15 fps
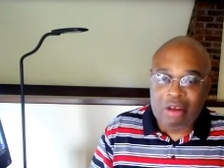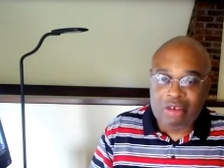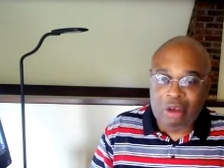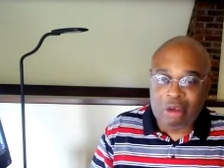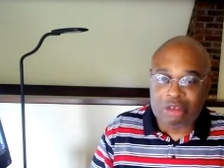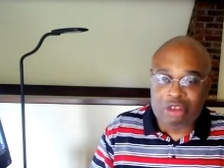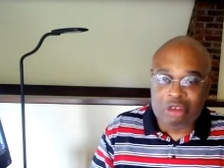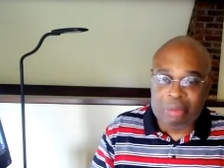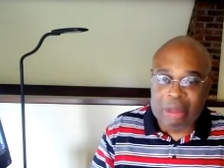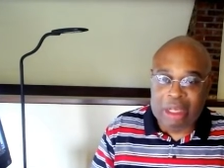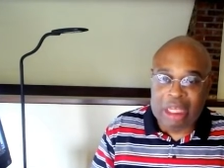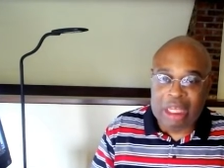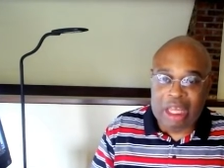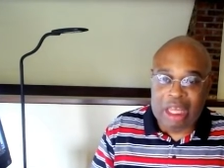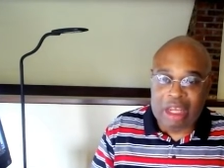social
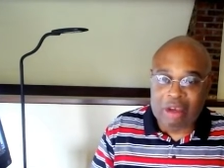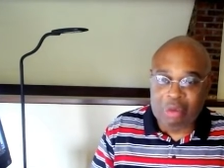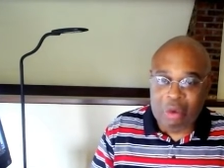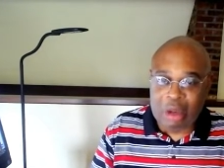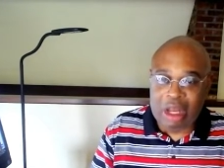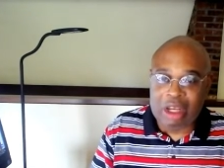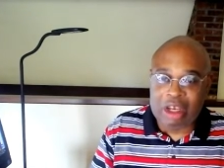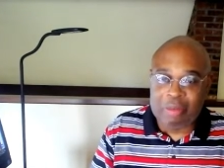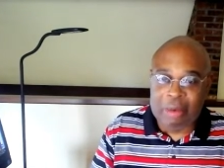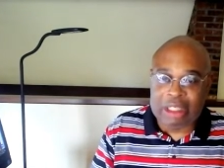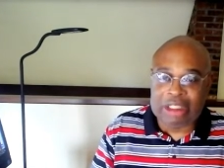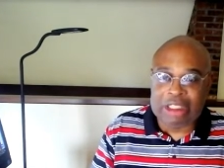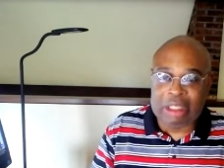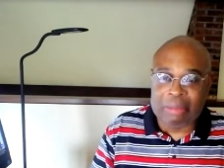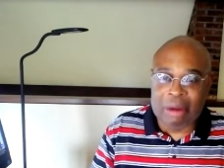media as well,
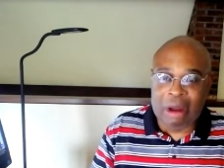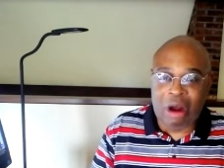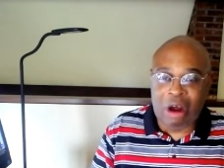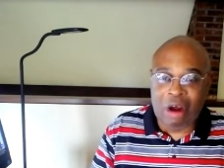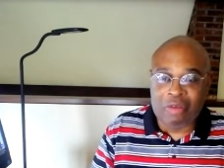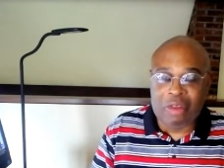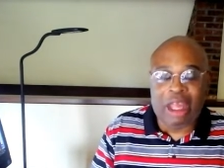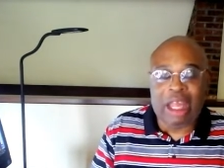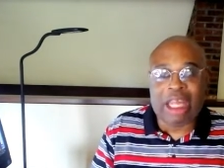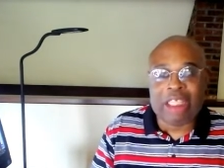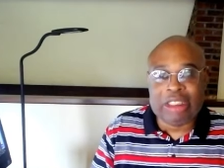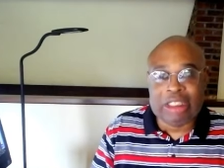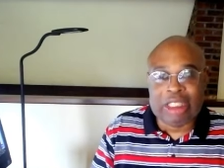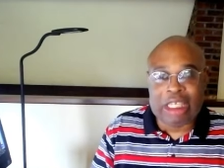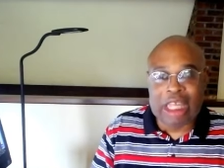especially my author H
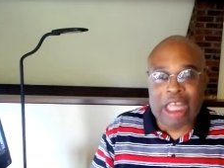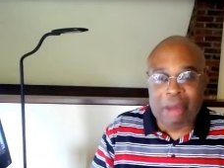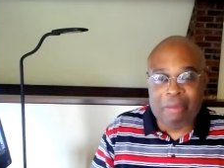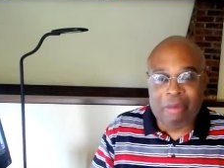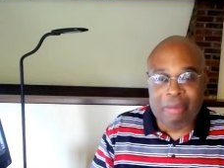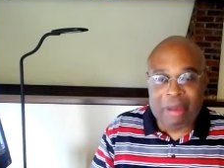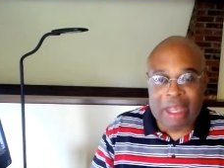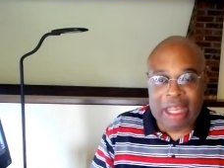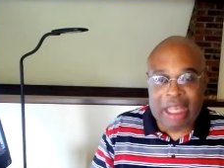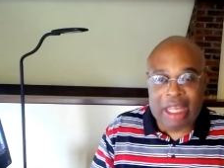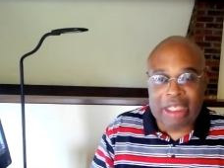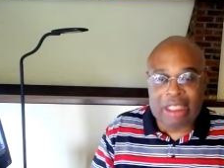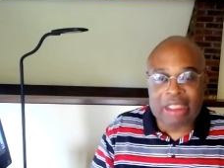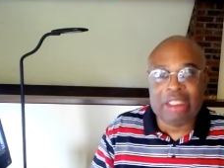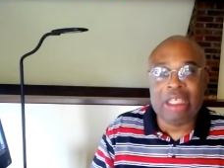D Campbell page